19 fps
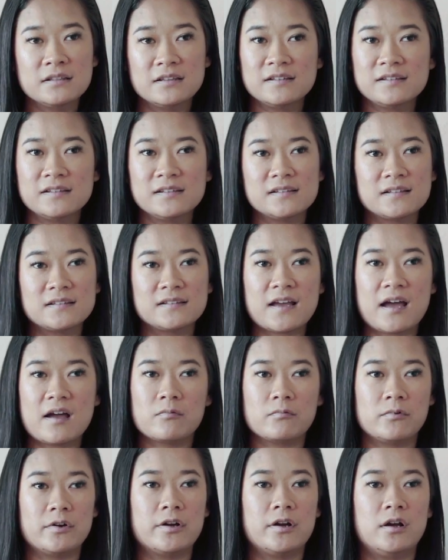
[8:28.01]
this is the
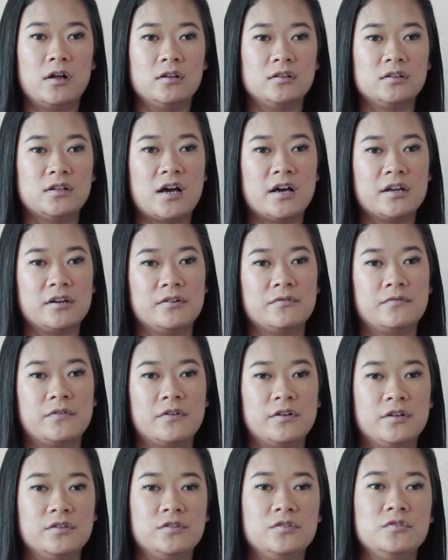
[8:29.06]
time where a lot of
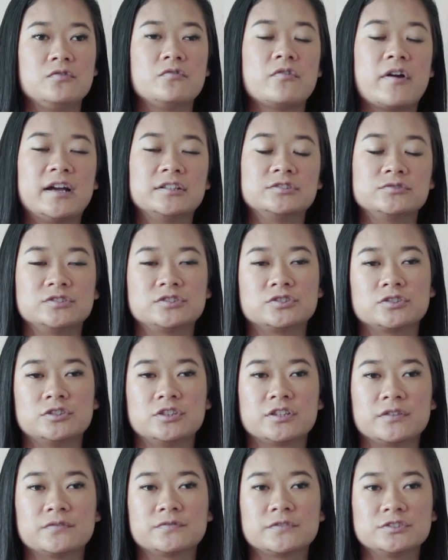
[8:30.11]
new graduates are
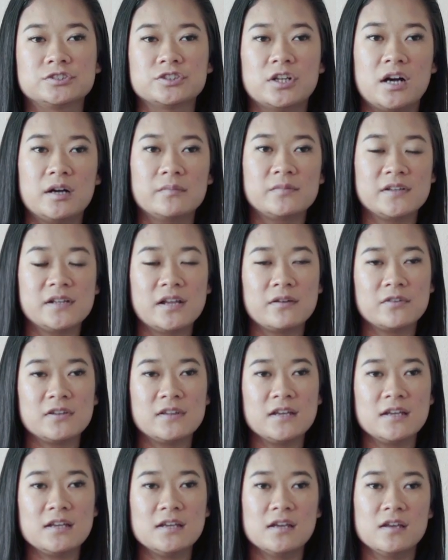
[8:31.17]
looking for jobs and
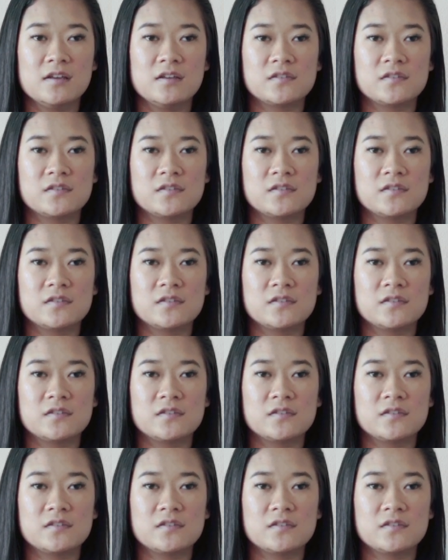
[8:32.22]
everything.